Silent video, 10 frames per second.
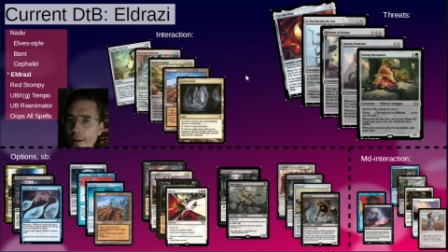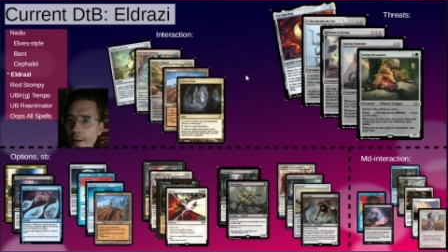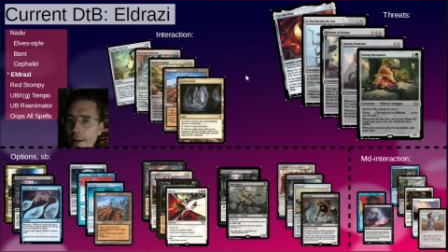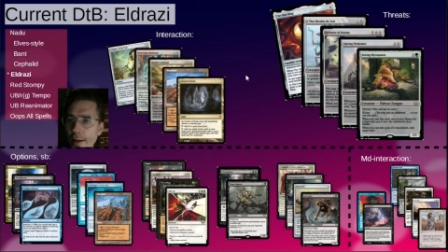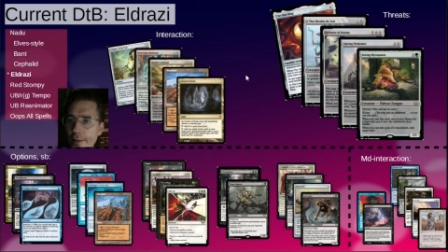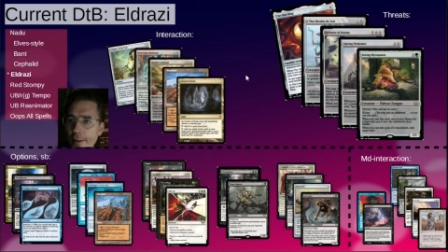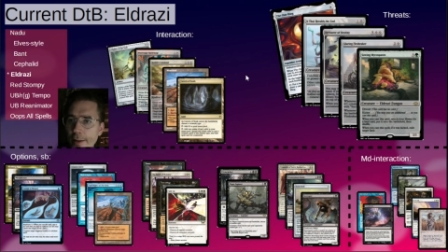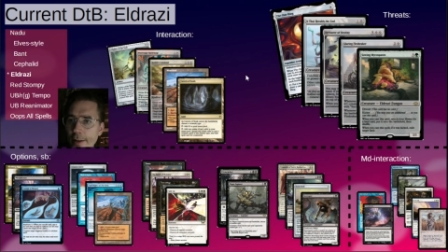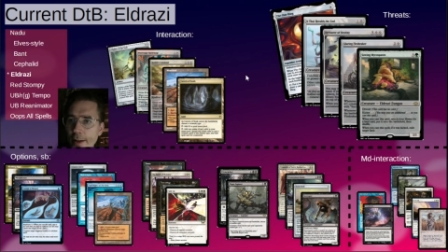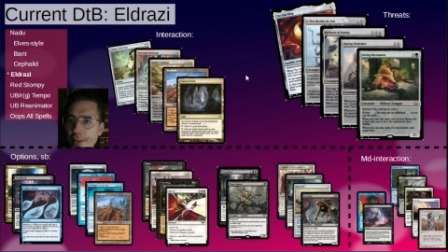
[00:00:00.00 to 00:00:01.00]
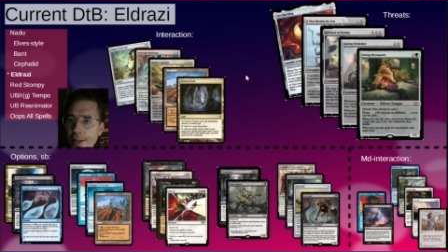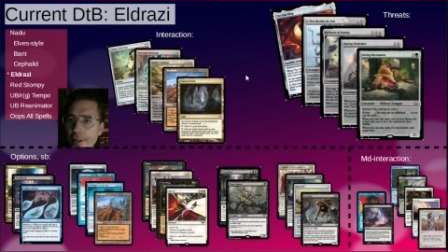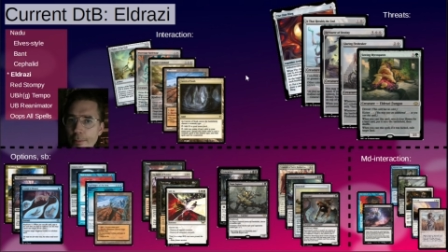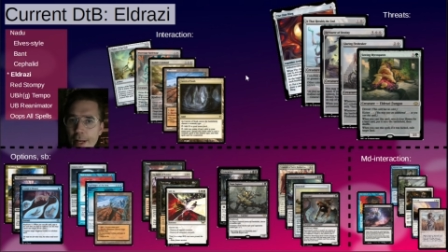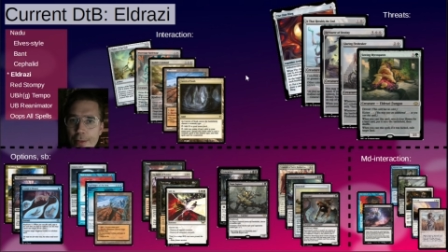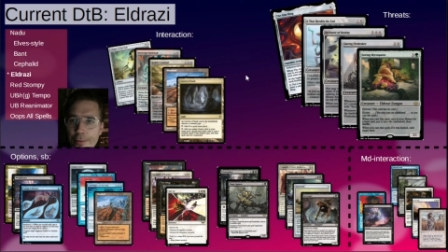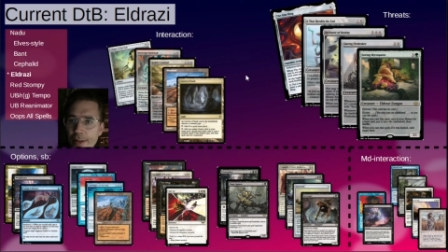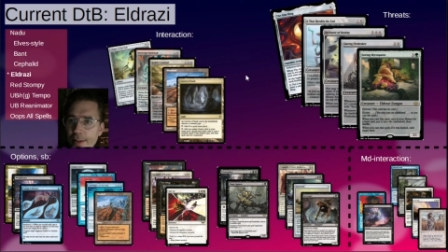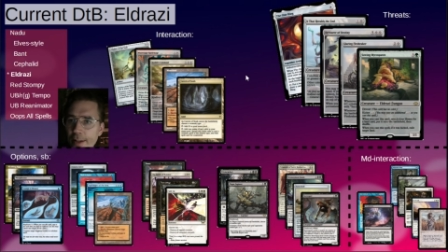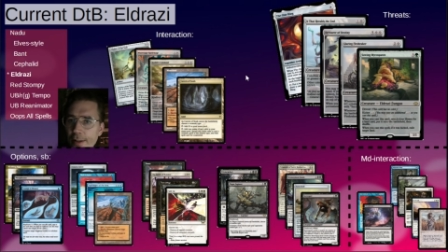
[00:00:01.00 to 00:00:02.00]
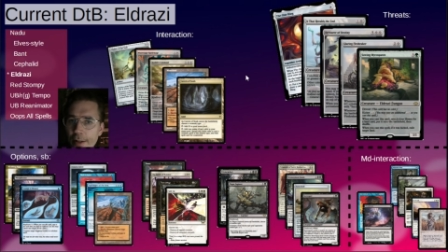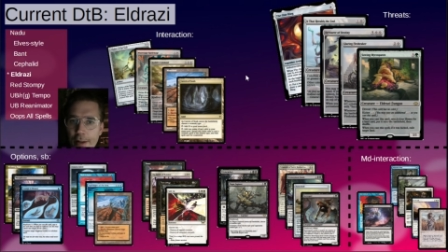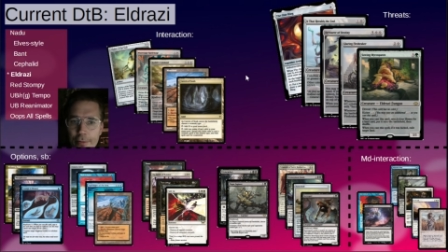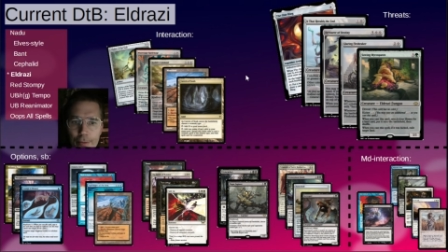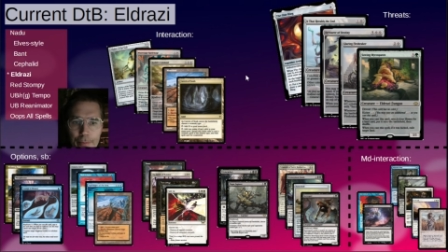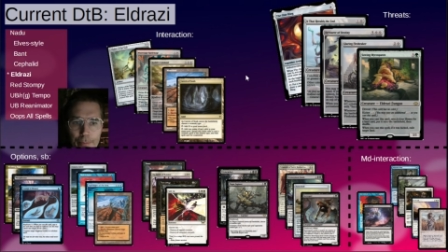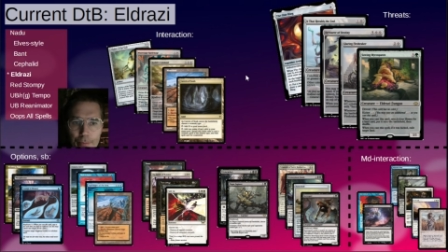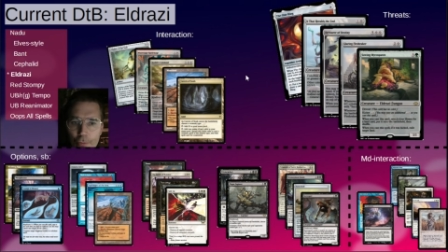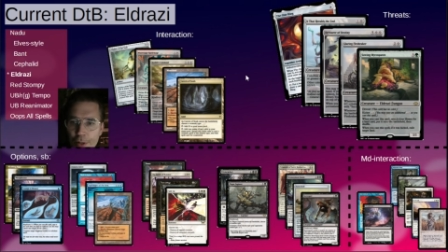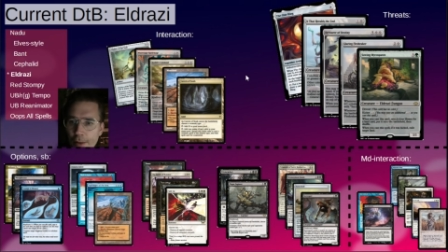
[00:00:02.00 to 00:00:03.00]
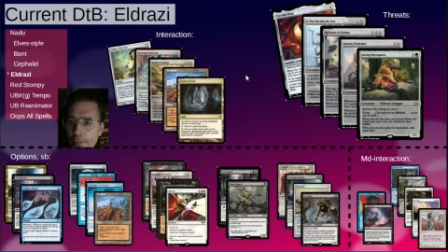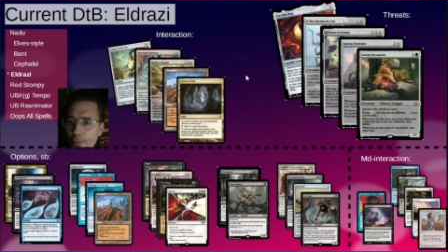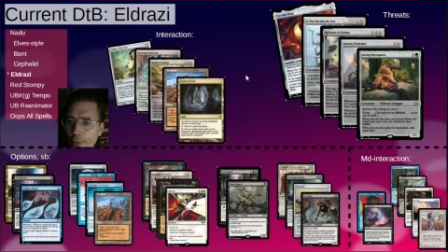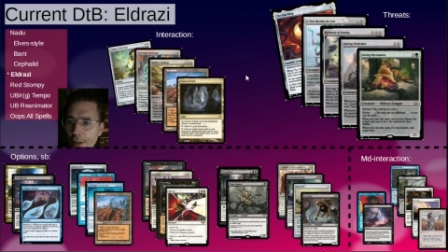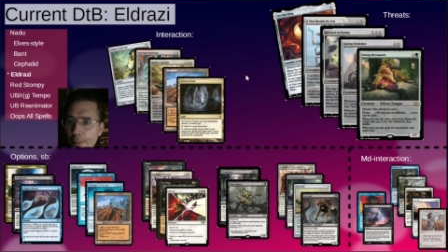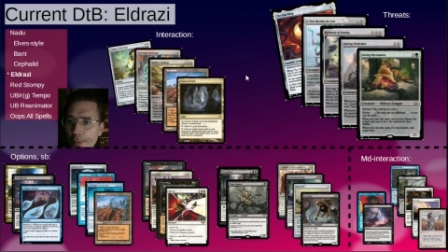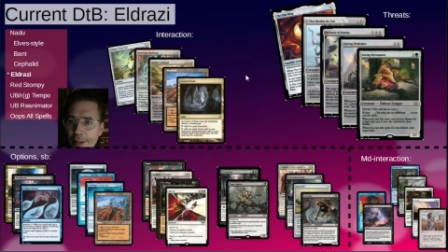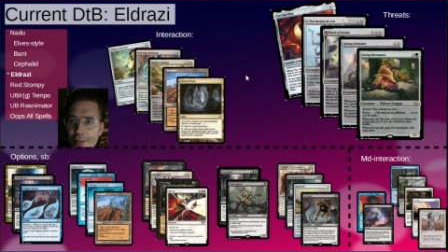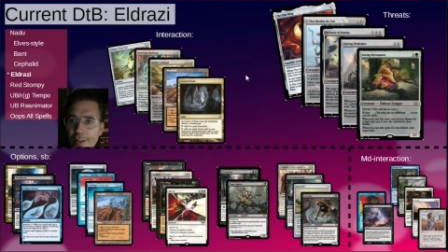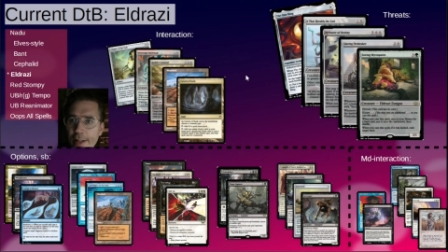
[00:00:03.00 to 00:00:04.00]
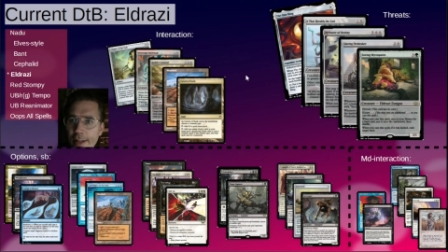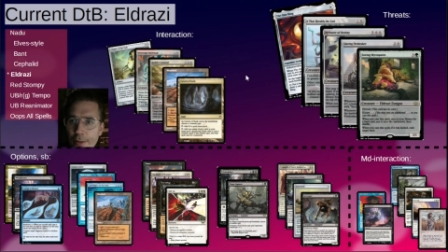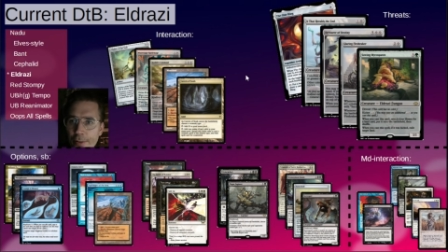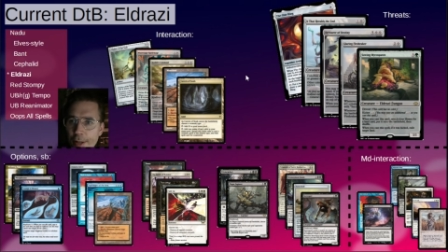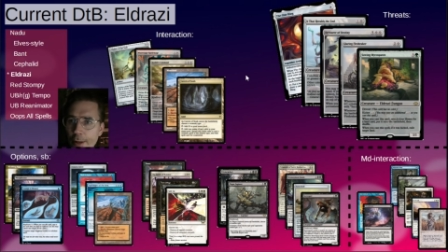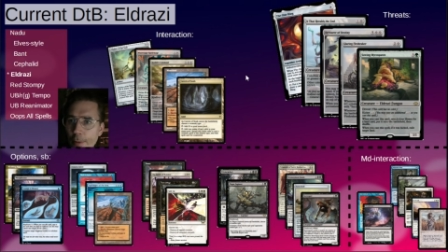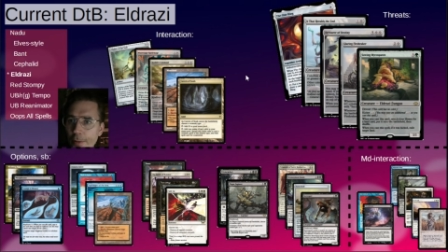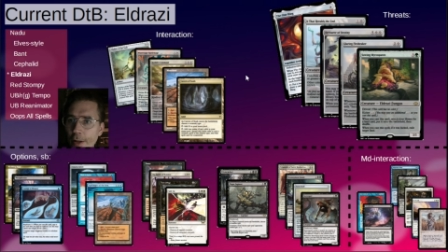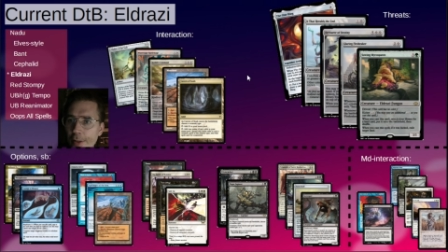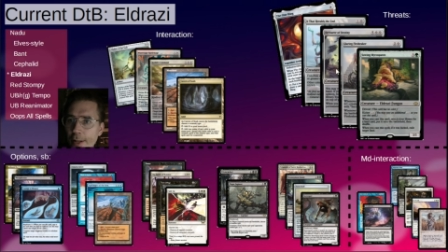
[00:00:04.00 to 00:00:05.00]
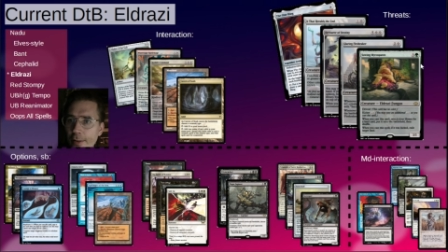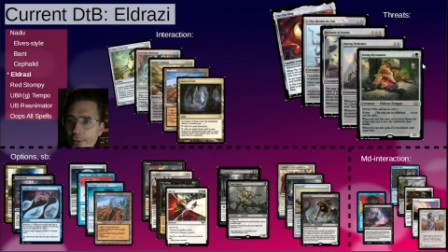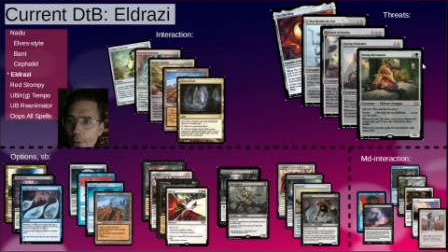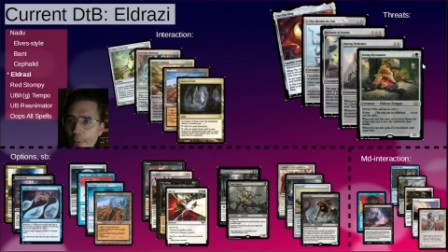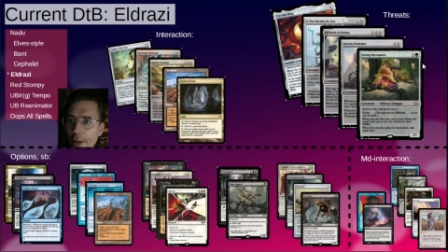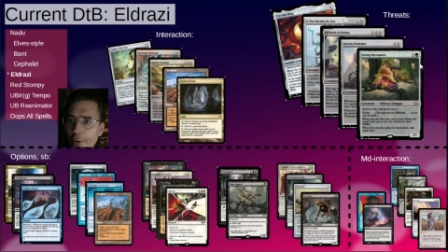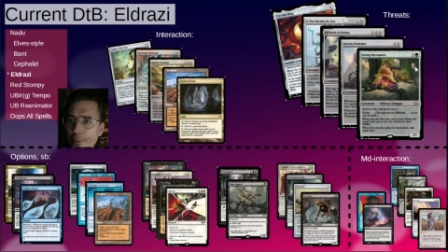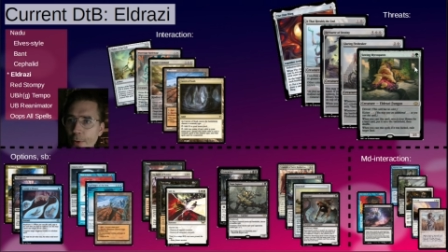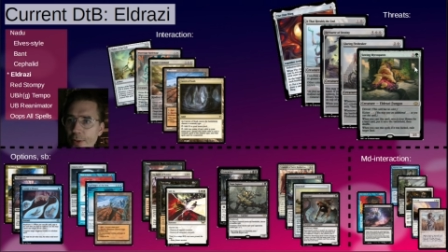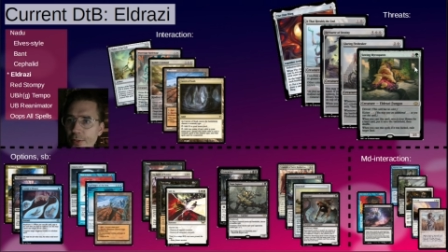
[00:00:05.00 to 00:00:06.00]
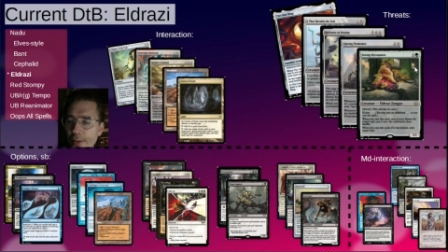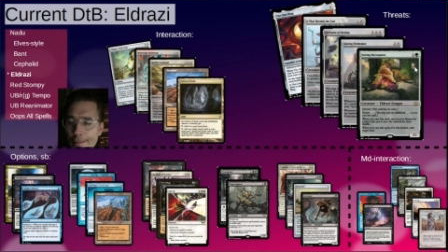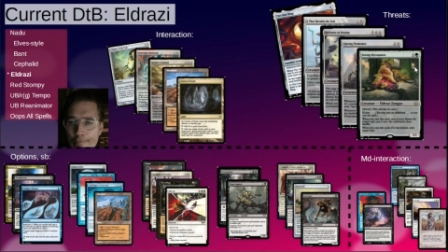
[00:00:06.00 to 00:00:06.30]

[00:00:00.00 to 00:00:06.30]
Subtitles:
And I think the main threat here that when I've been playing against the deck and thinking about it, I think Sowing Mycospawn is...